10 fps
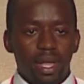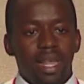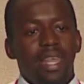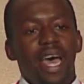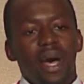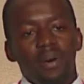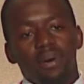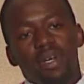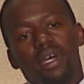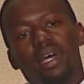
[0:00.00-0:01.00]
Now,
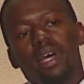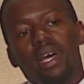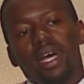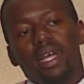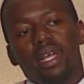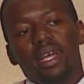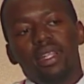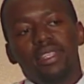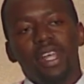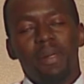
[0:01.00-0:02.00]

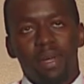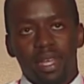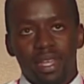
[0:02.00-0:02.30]
tell me,